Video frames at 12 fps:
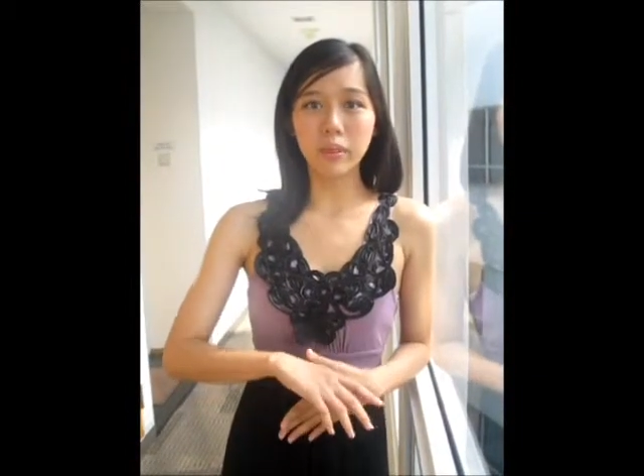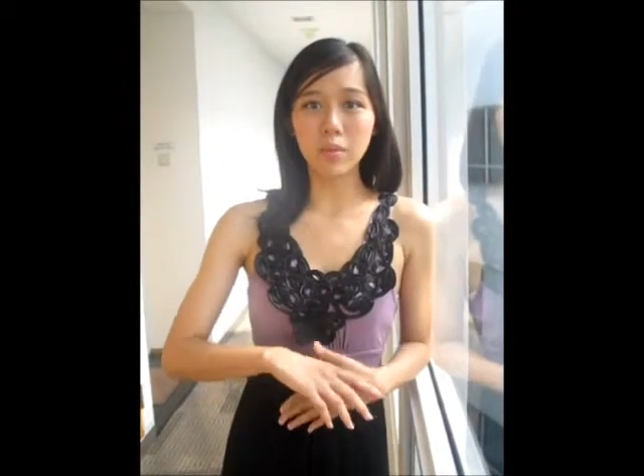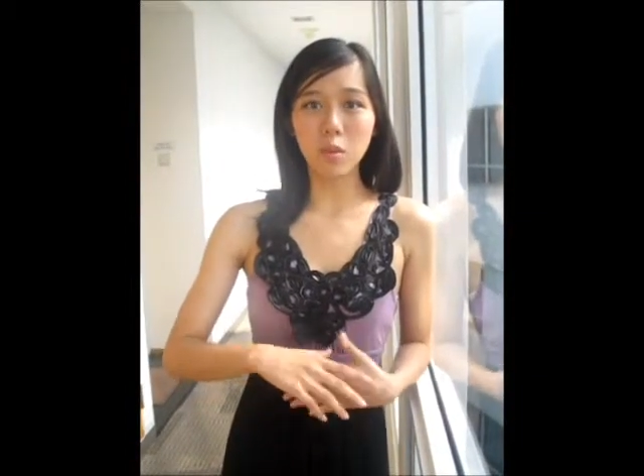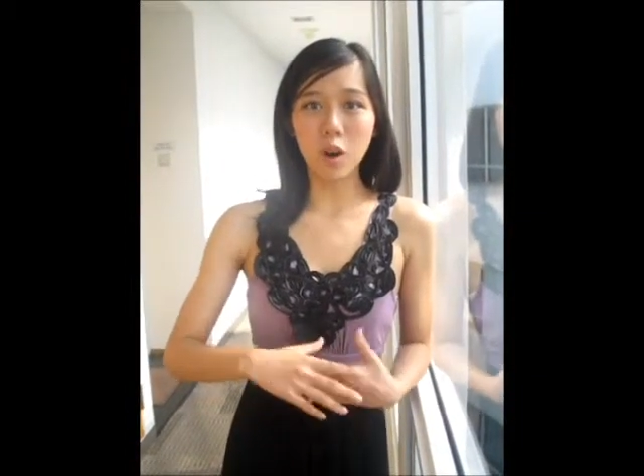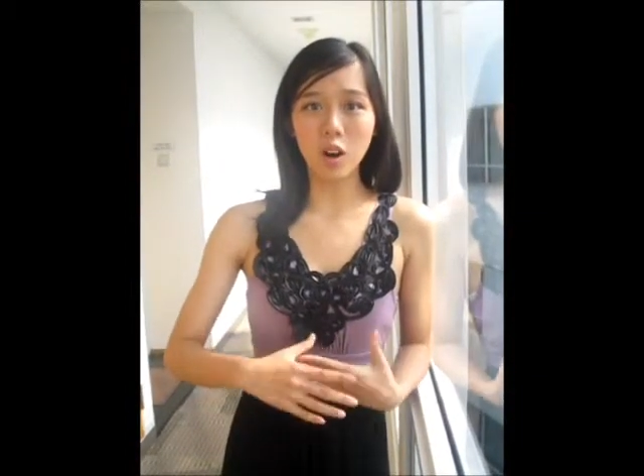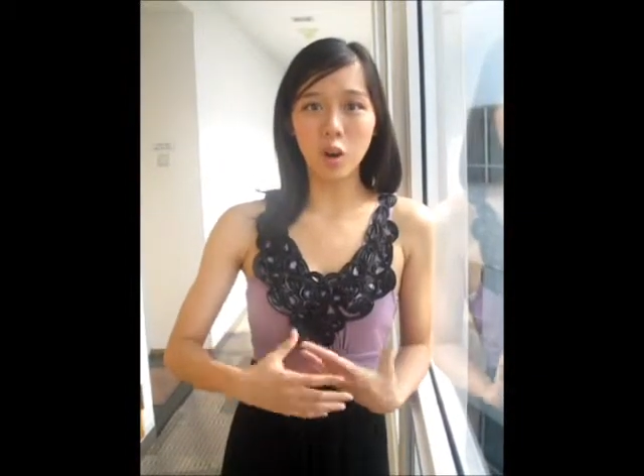be
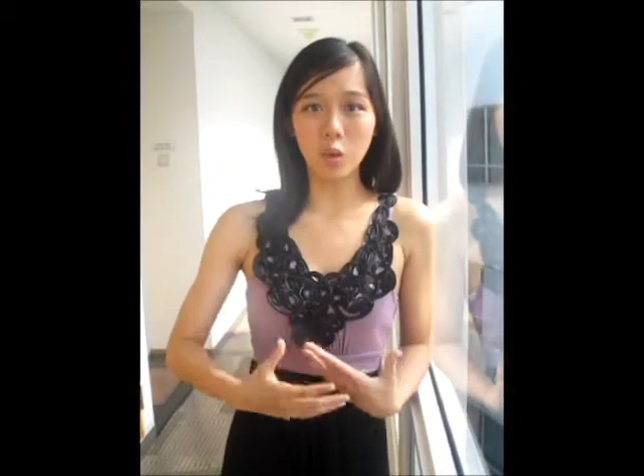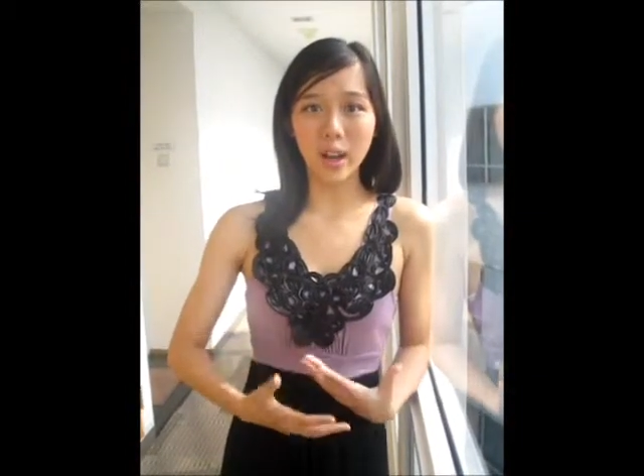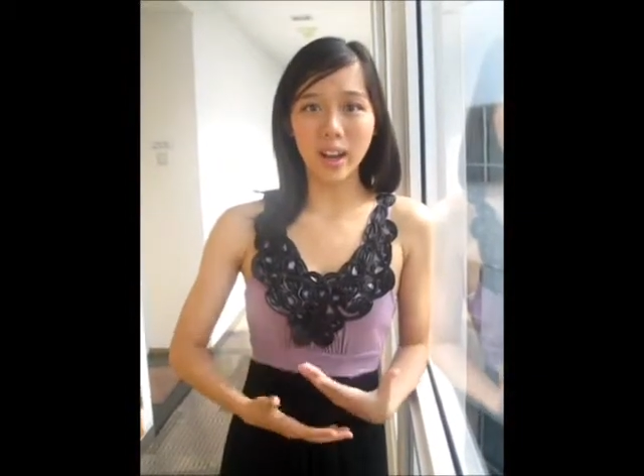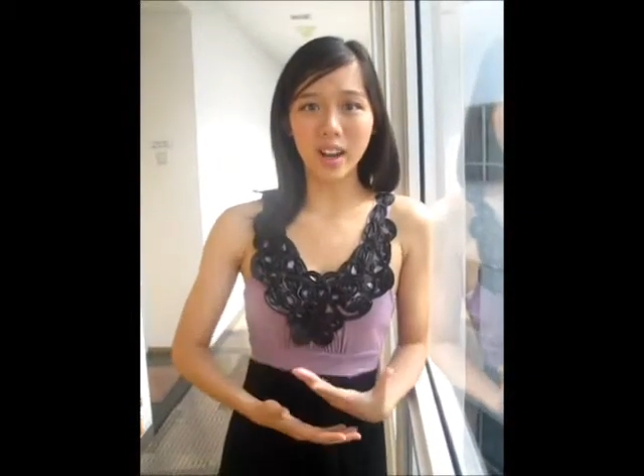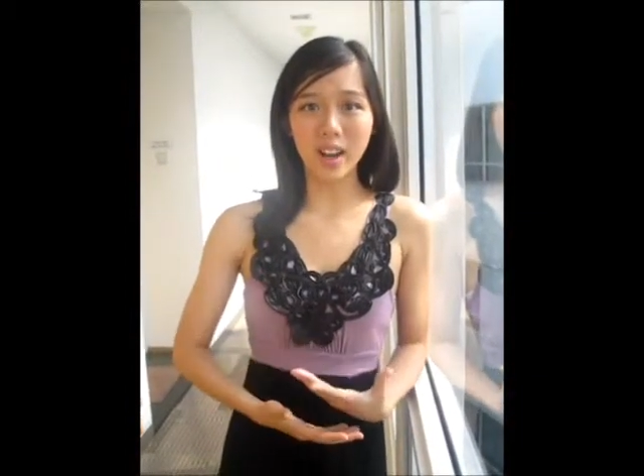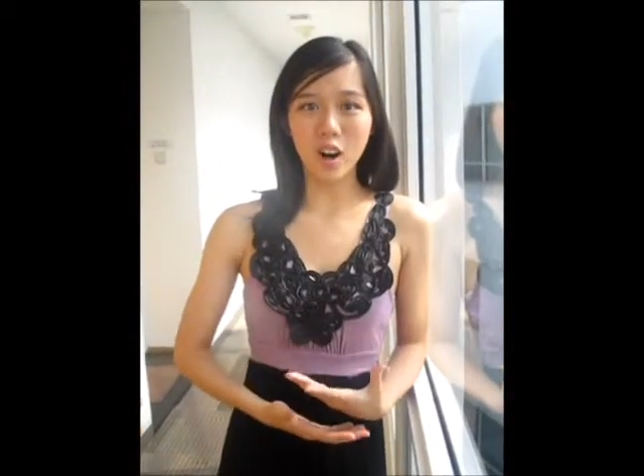more
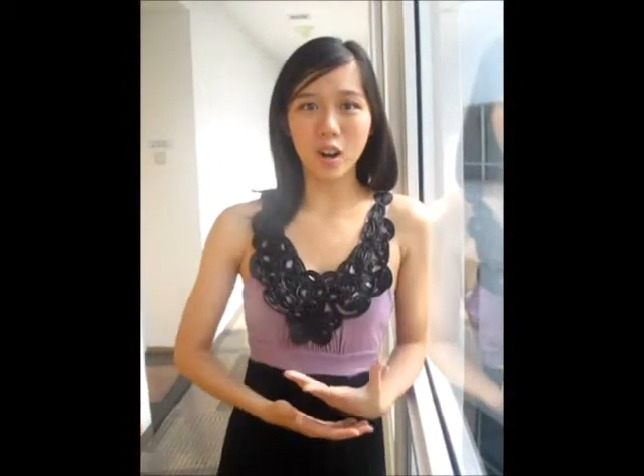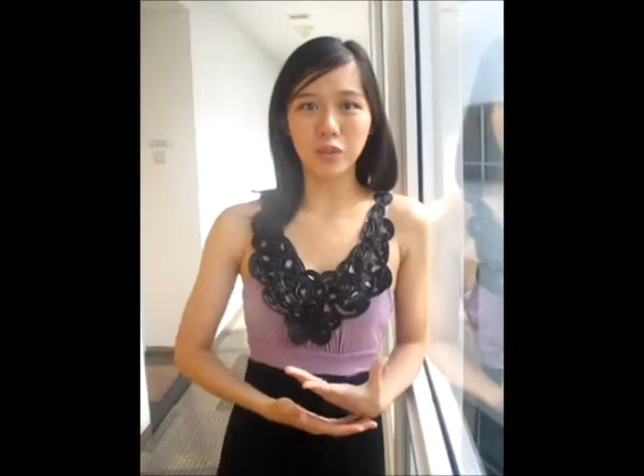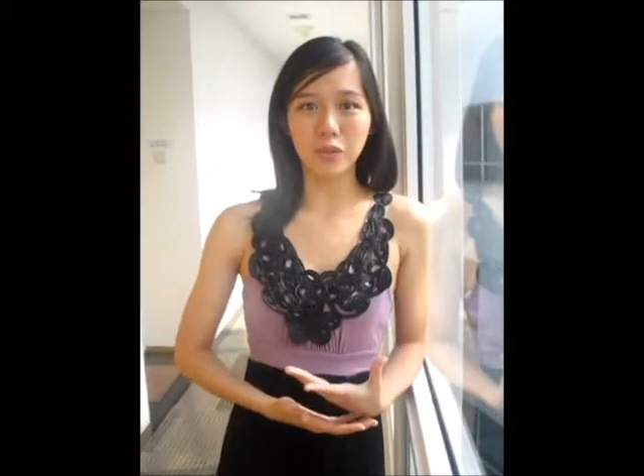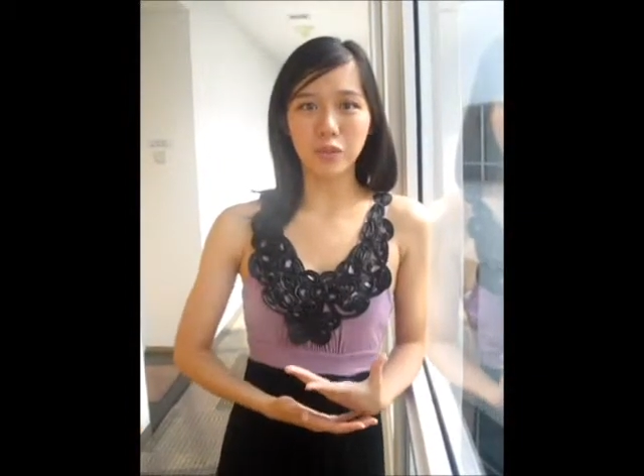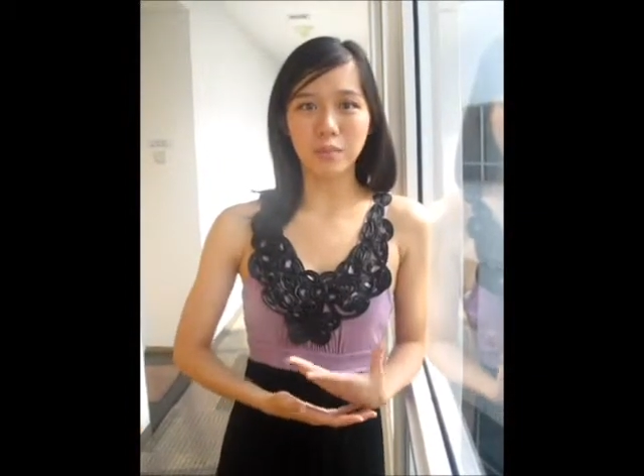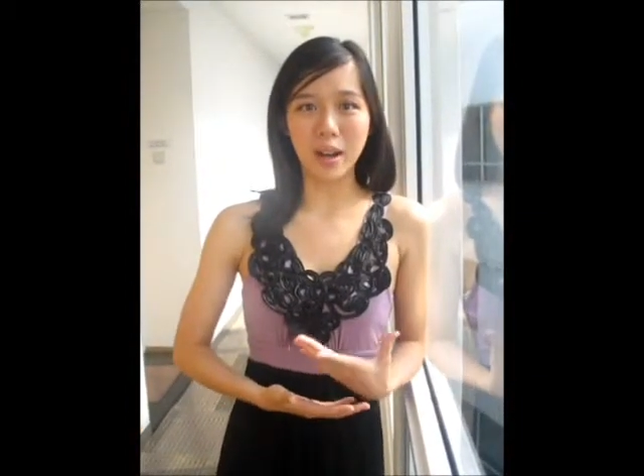aware of
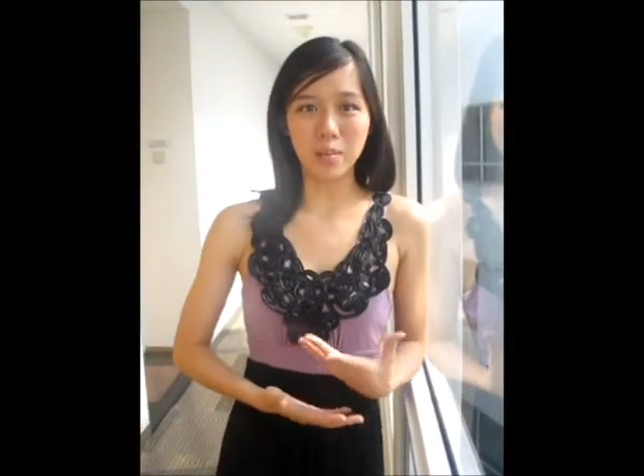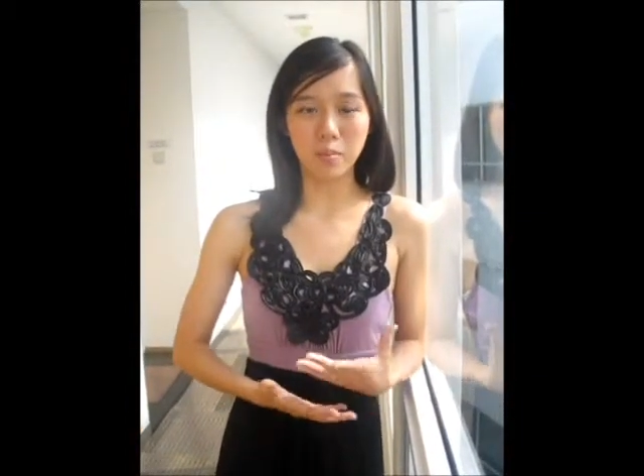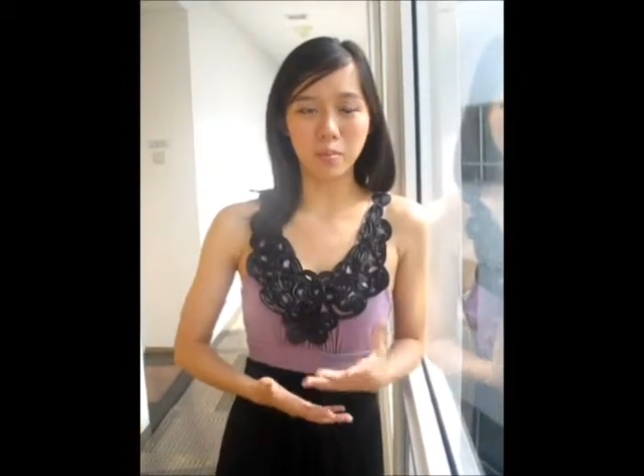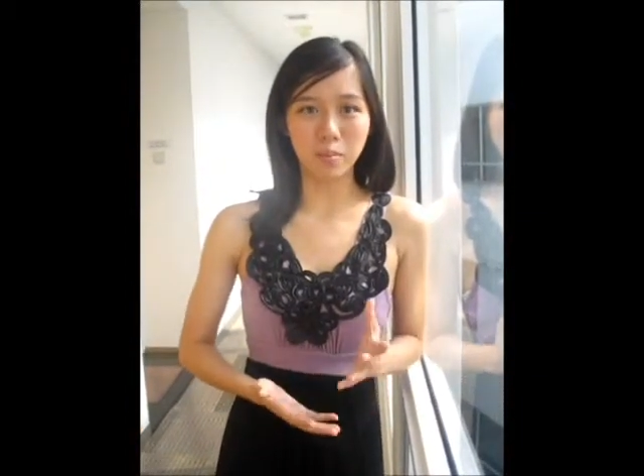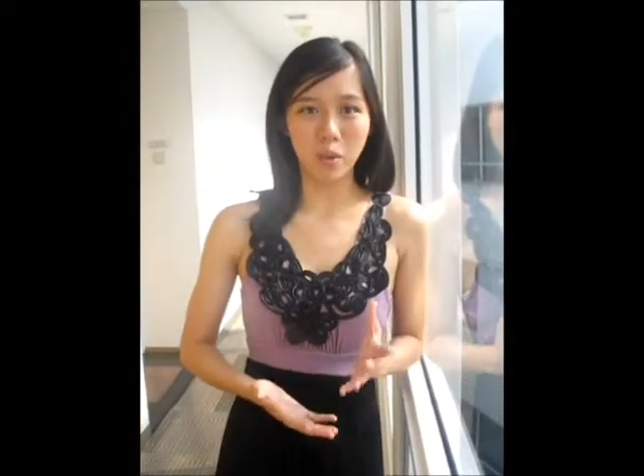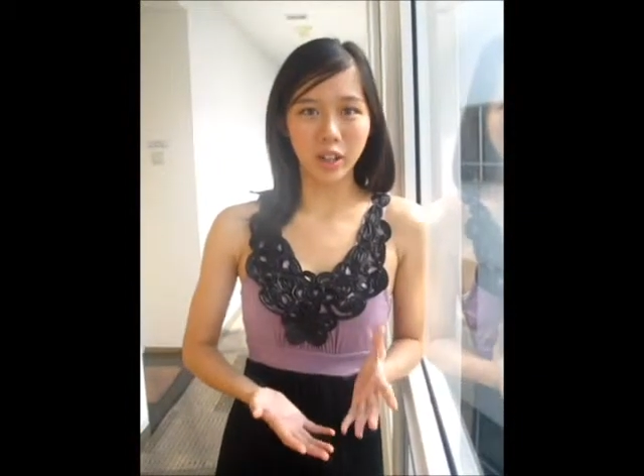my
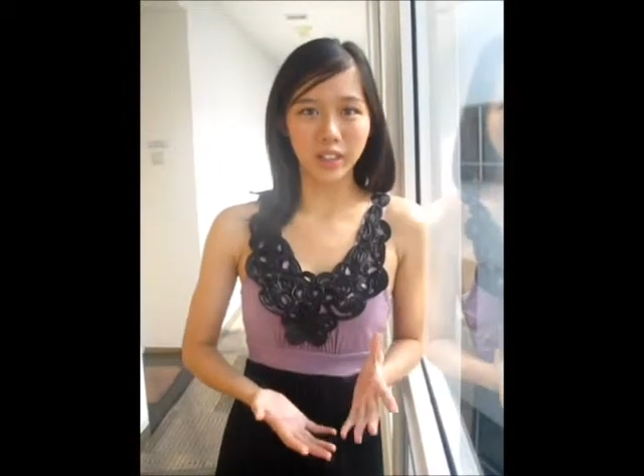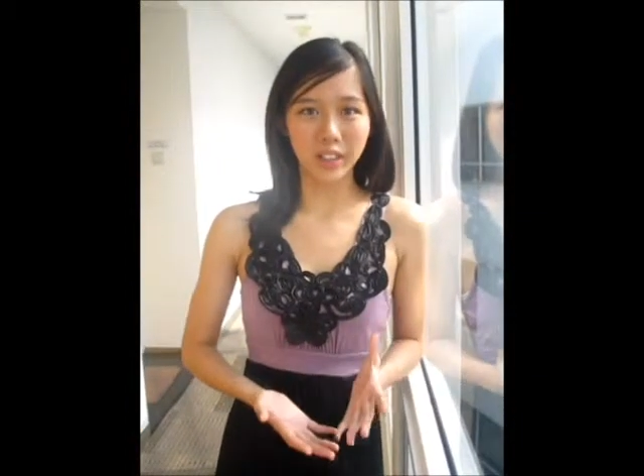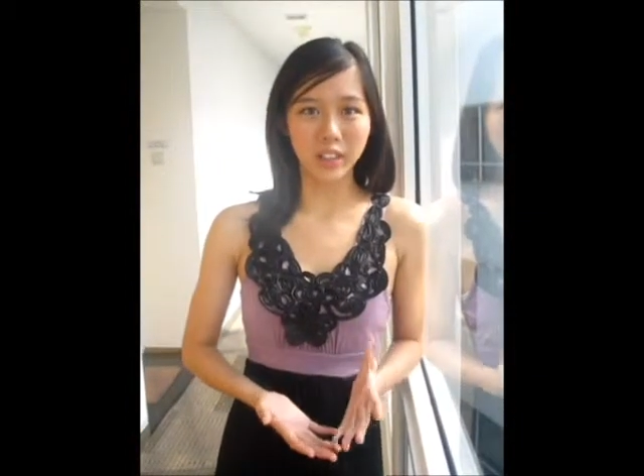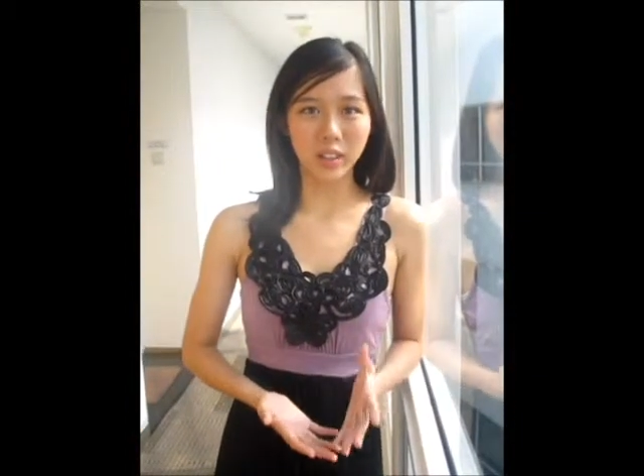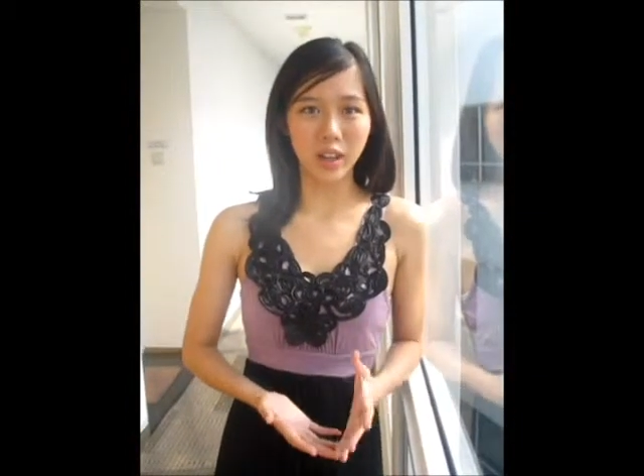body,